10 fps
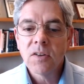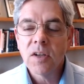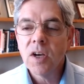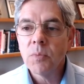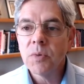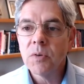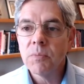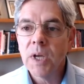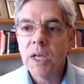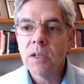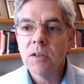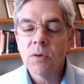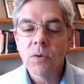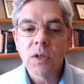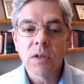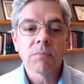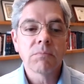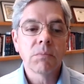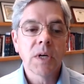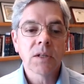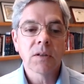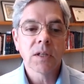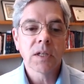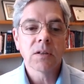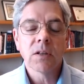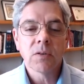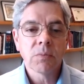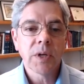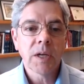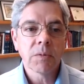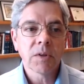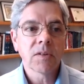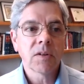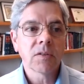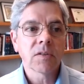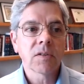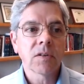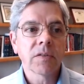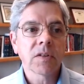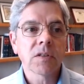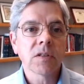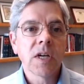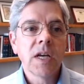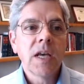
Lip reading: to help you make your monthly loan payments to your servicer.